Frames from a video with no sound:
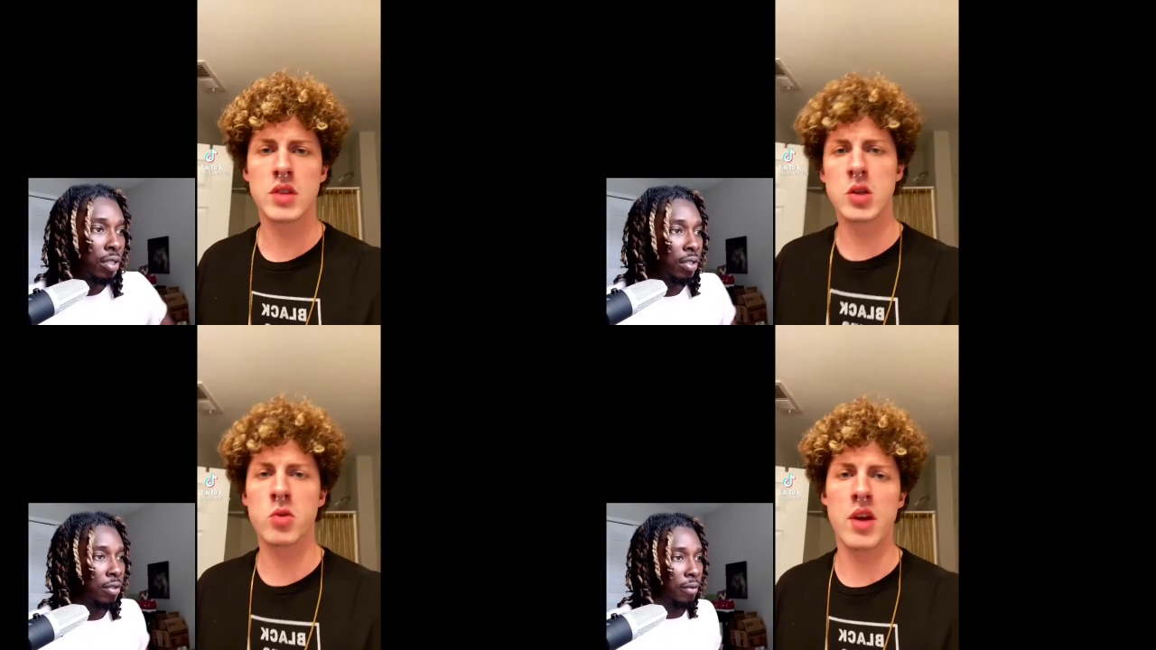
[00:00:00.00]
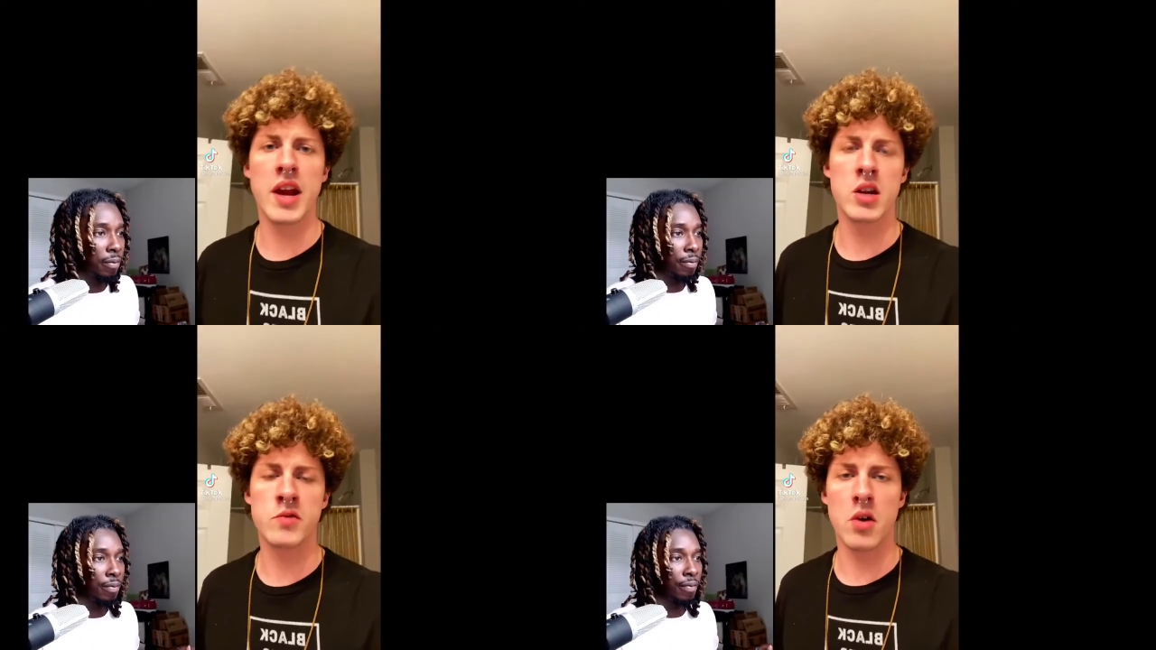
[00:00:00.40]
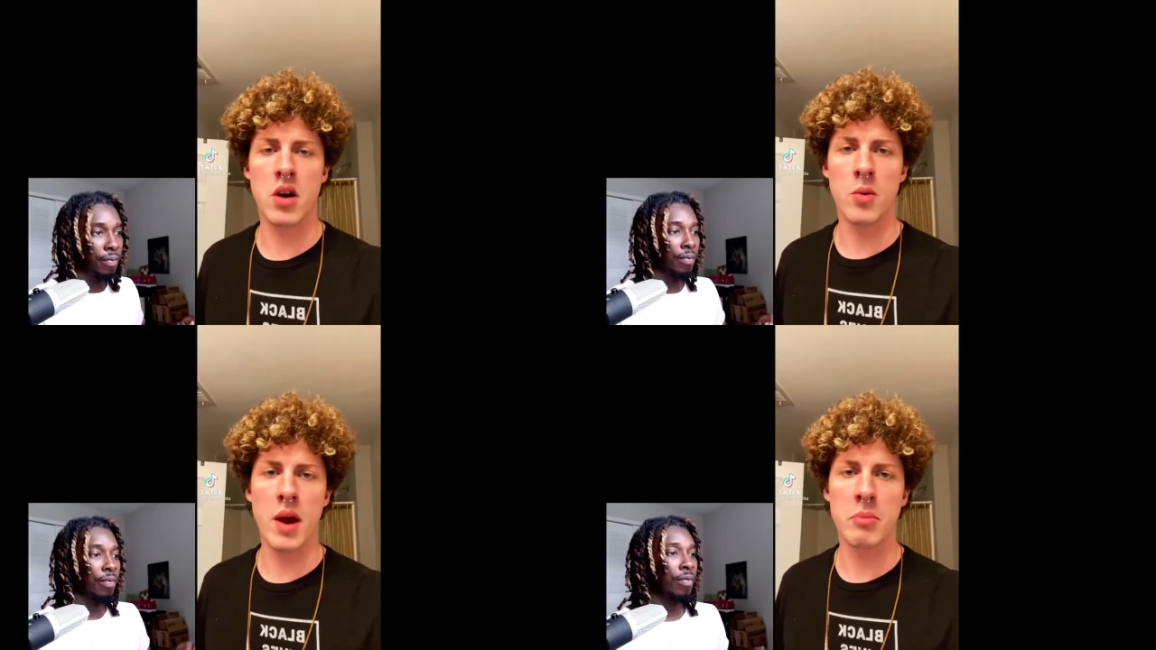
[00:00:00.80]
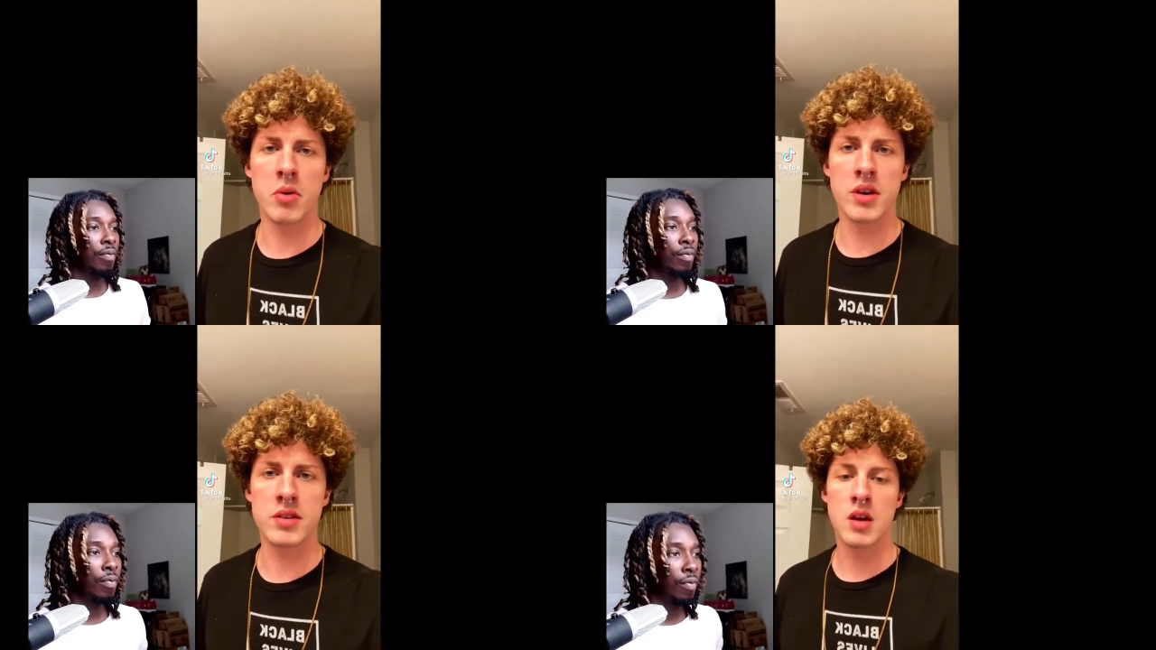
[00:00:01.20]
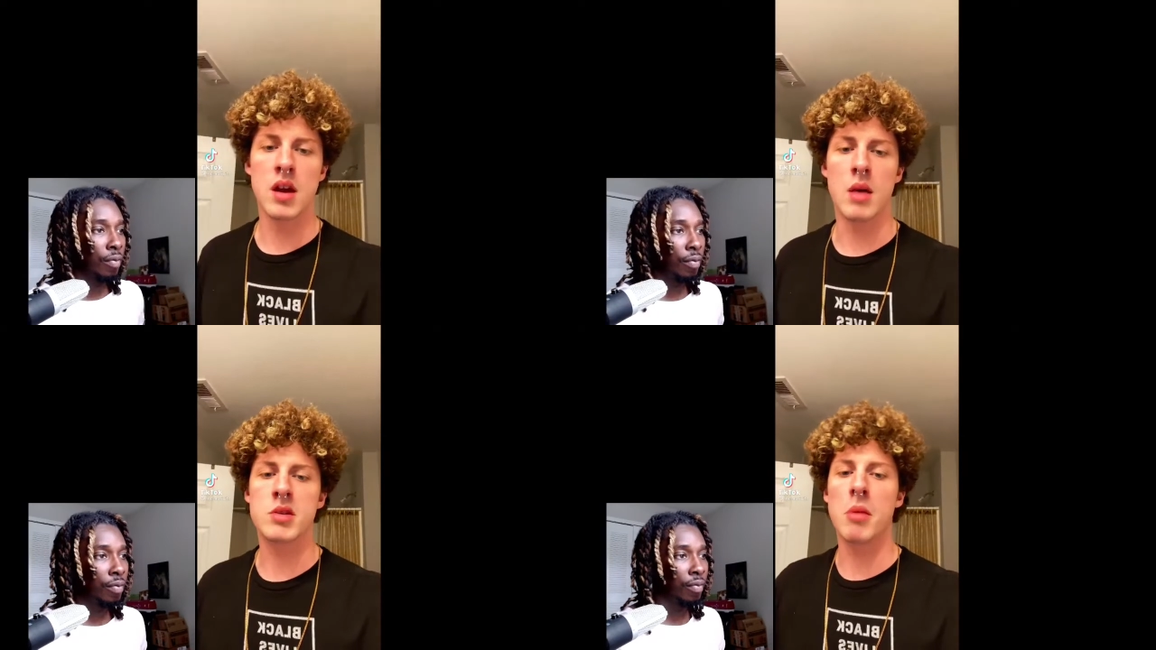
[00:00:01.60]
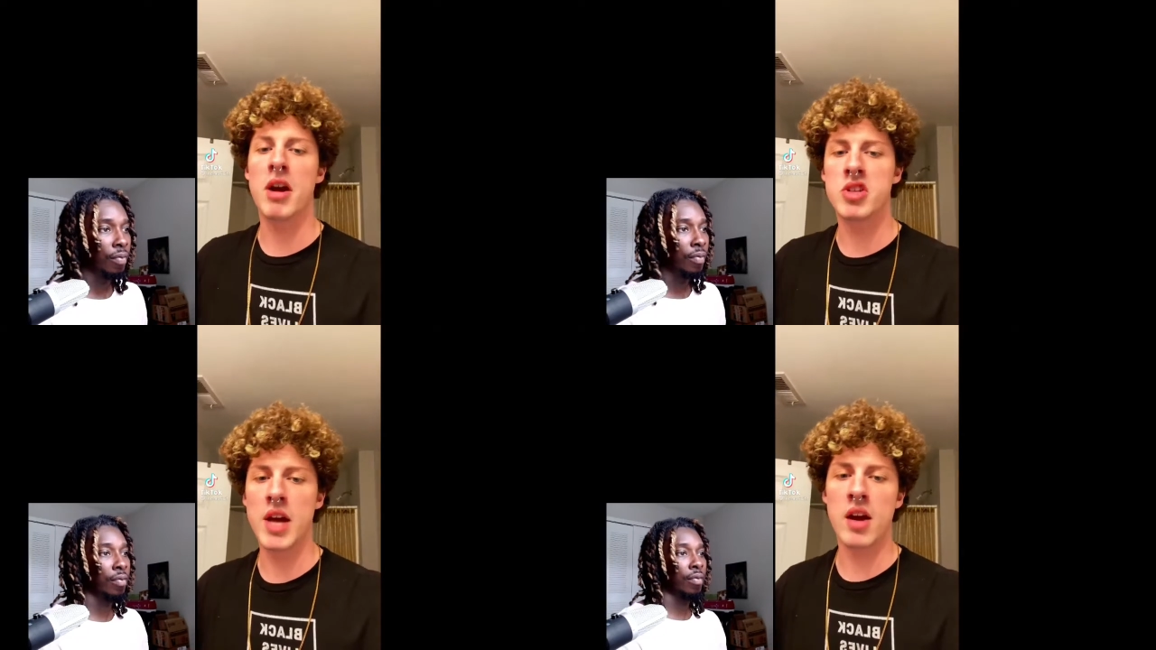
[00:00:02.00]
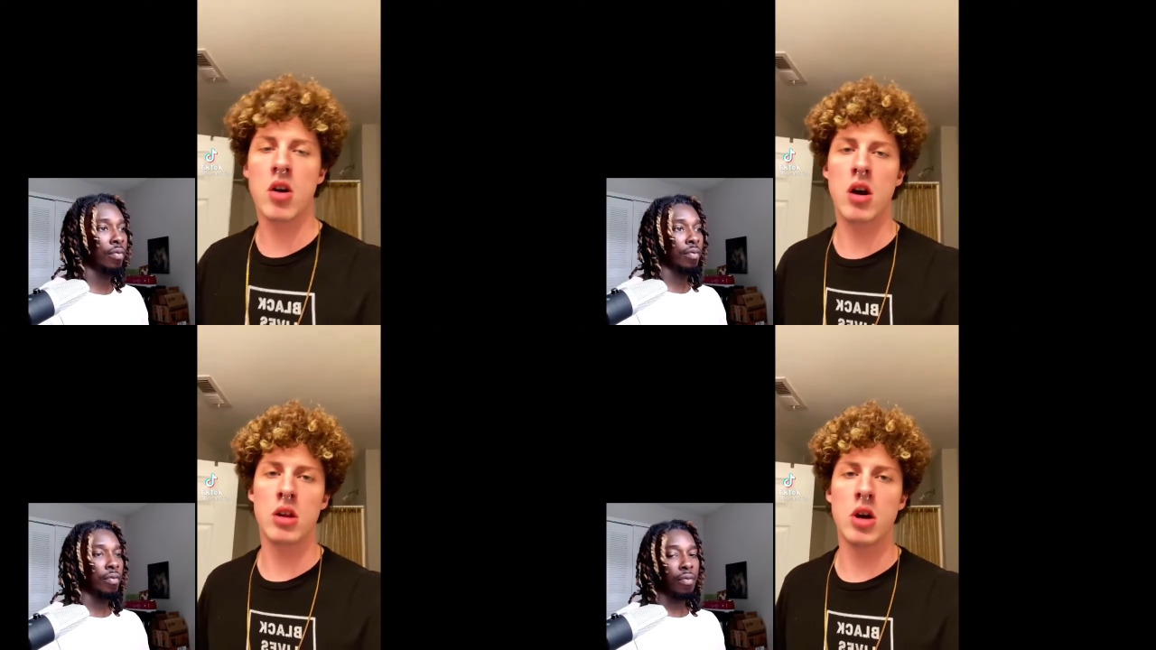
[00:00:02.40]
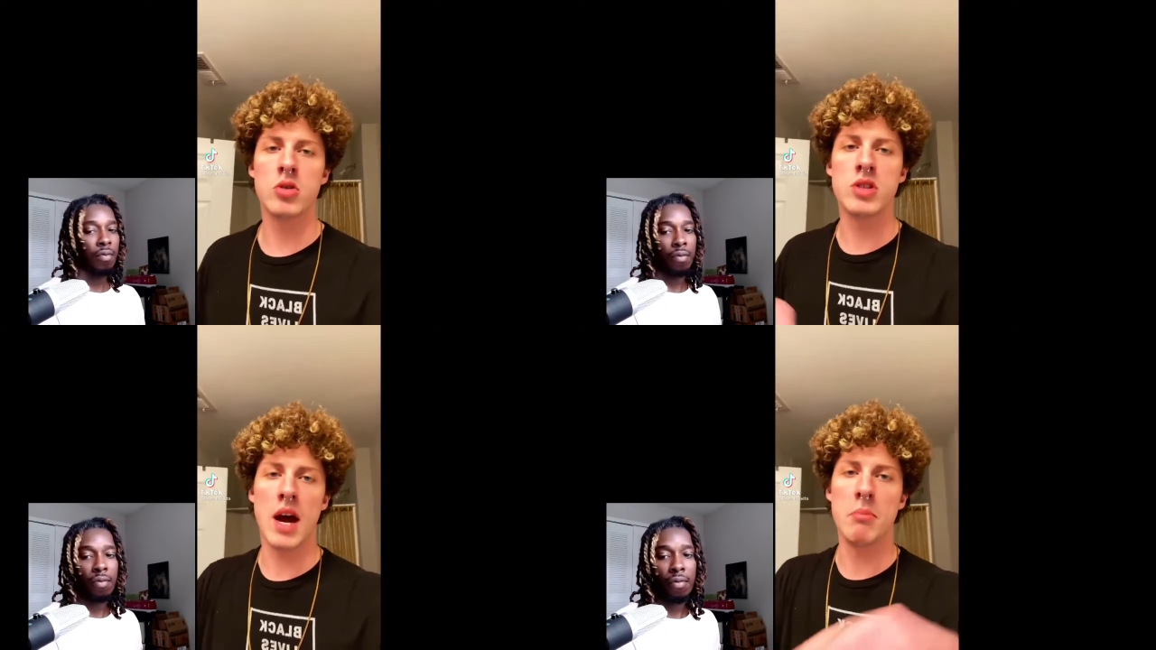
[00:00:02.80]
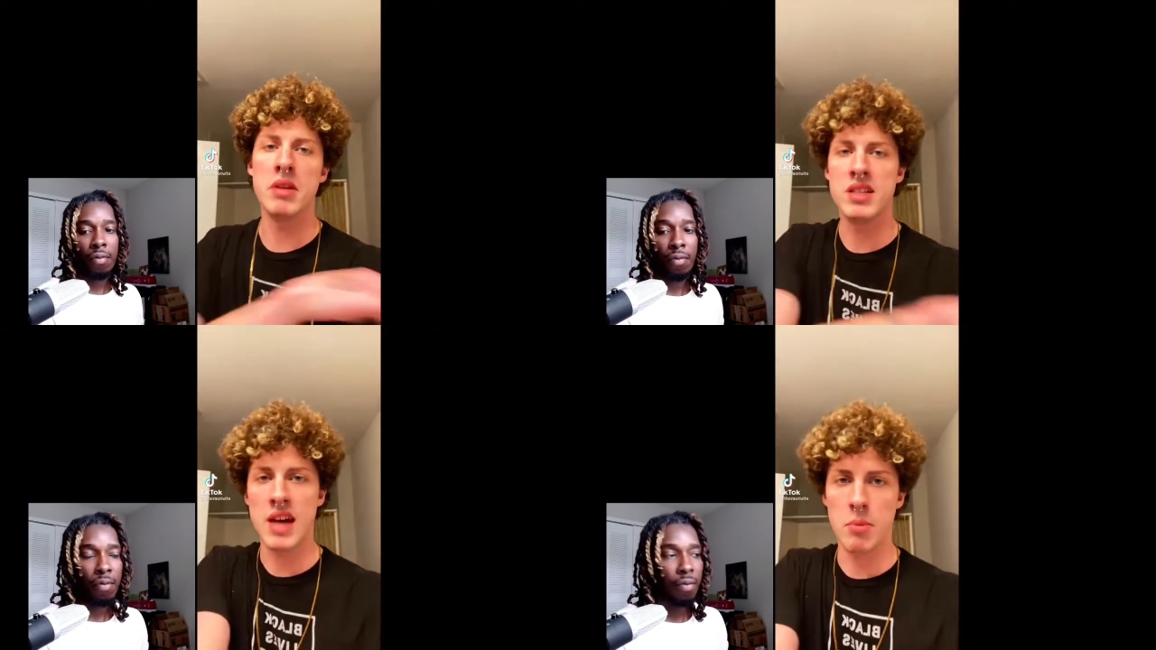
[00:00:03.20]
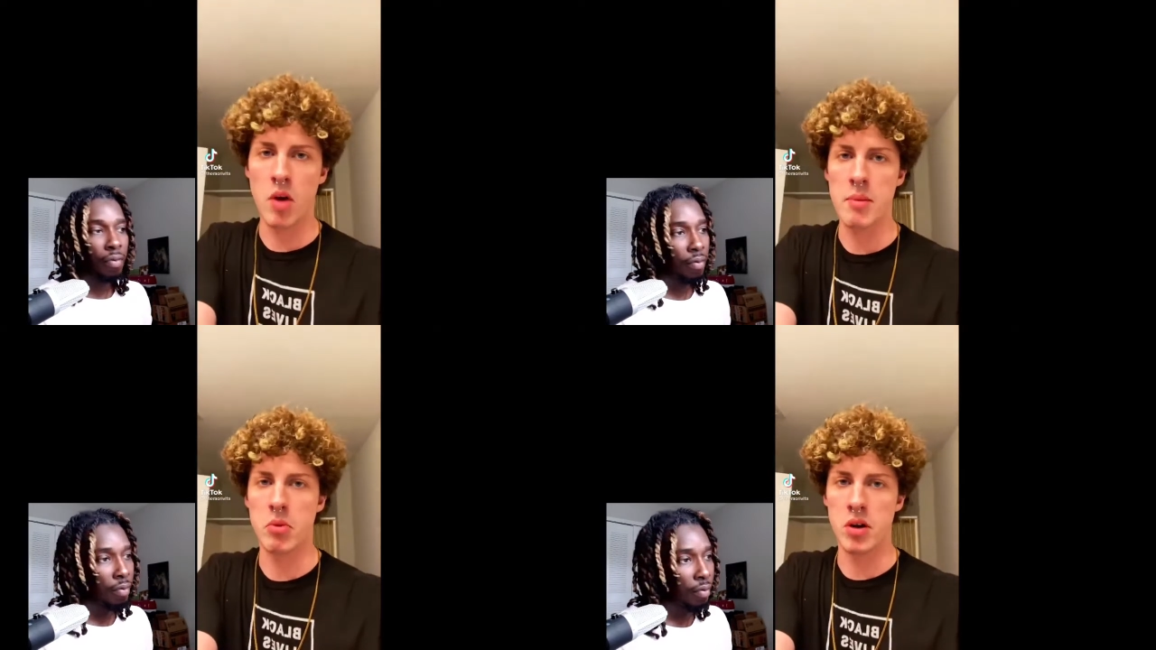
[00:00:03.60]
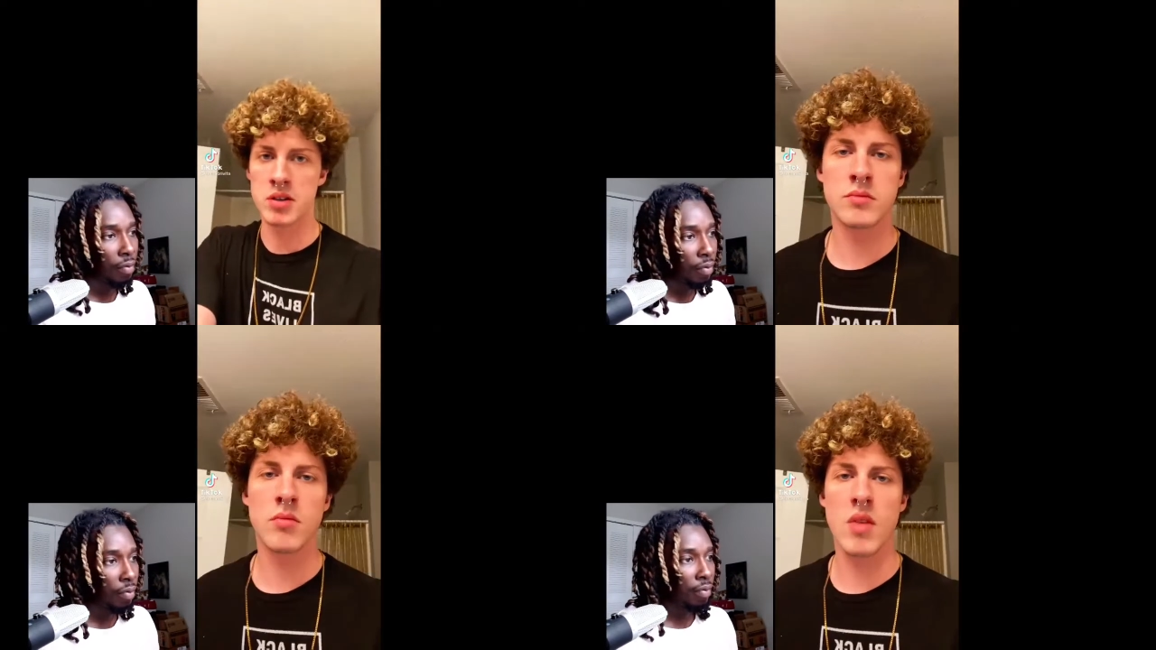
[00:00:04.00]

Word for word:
Speaker 1: This one right here is for all the white boys. I'm talking about Jack Harlow, John B type white boys.